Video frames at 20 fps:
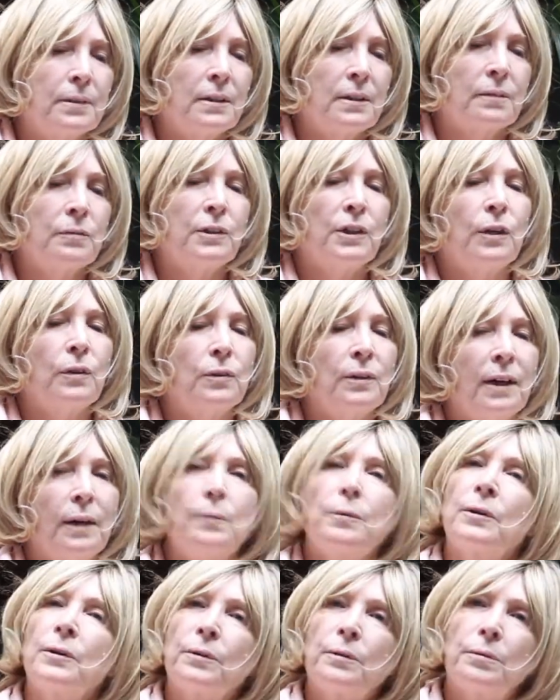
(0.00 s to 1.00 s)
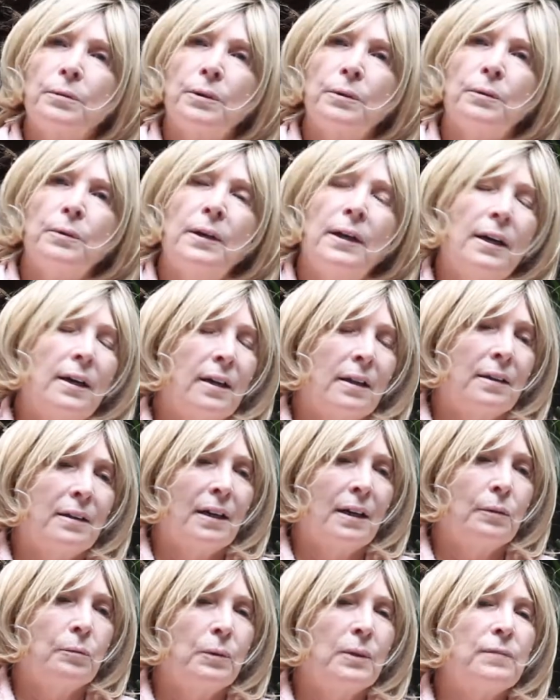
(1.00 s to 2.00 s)
if we don't network through,
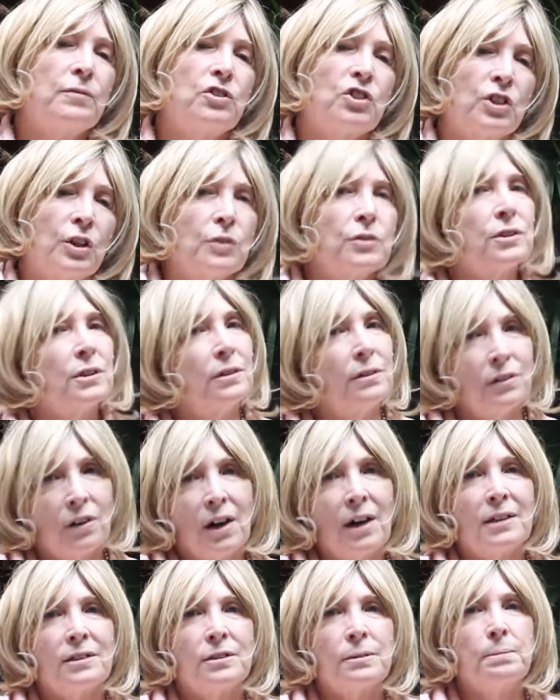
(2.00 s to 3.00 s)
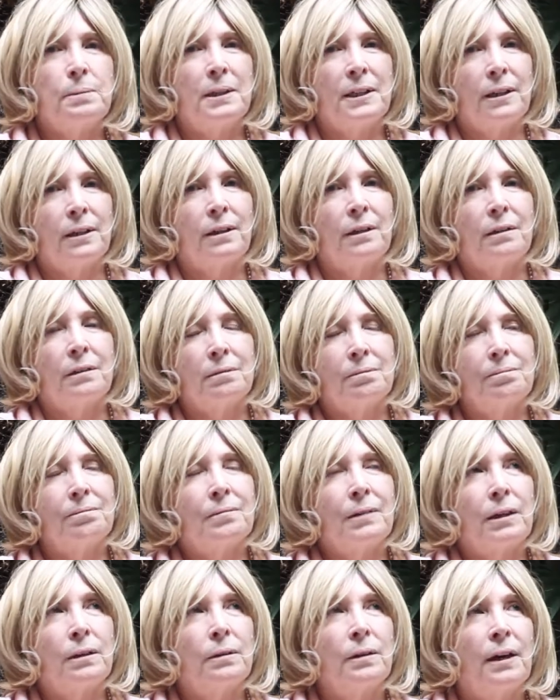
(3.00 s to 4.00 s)
then we've chosen not to be at
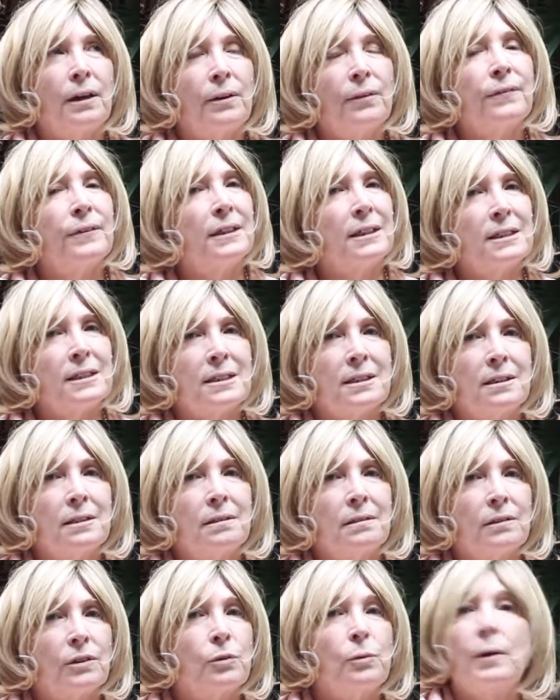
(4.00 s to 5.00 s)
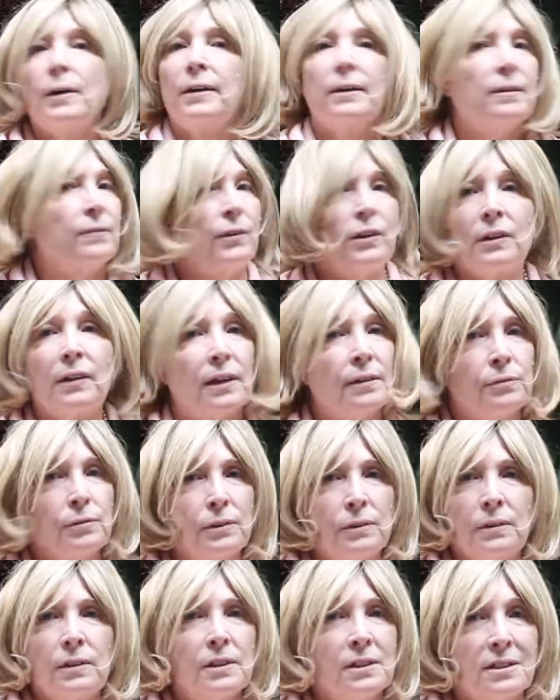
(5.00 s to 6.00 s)
our healthiest and the quality of our life
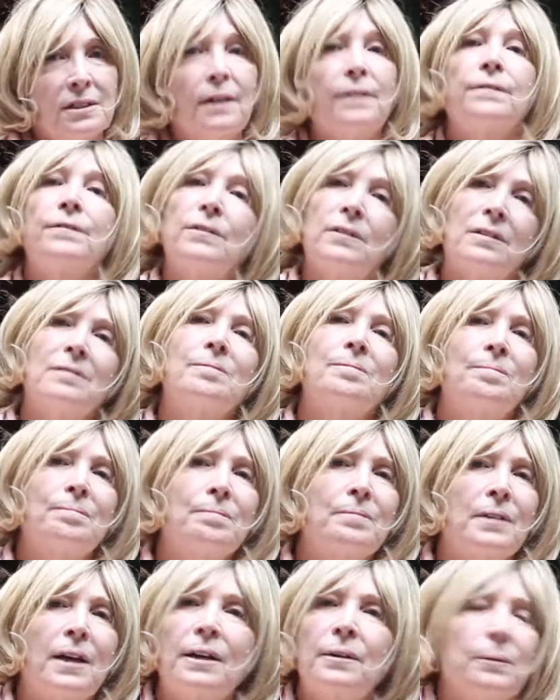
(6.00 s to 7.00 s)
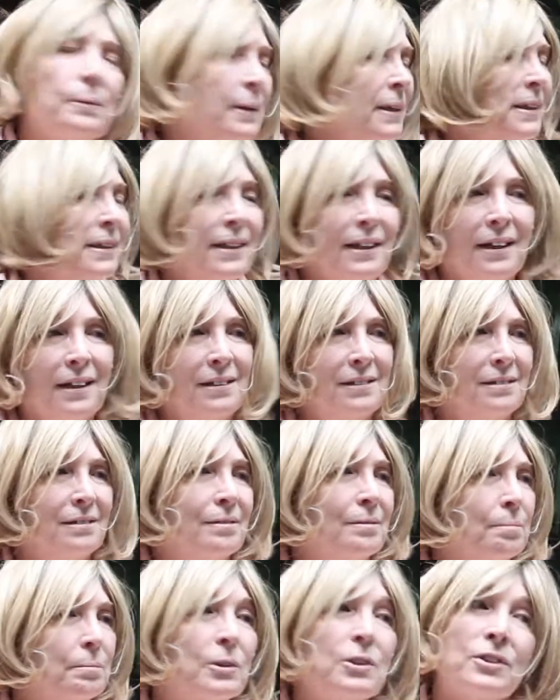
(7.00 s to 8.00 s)
will suffer. I don't want that
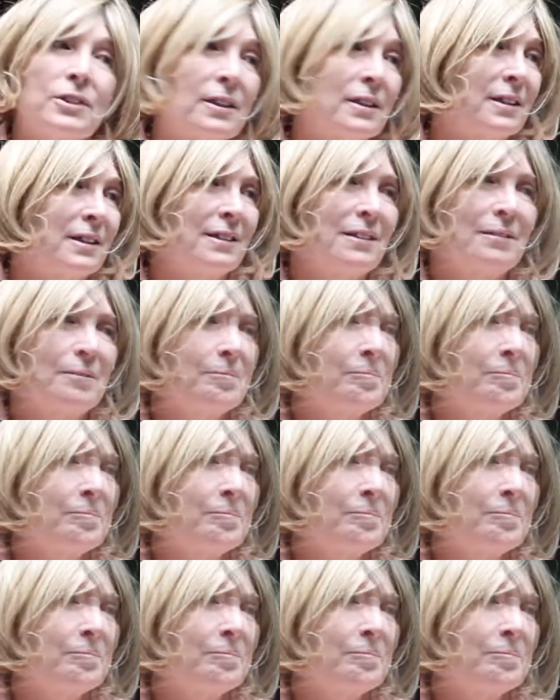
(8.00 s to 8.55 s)
personally.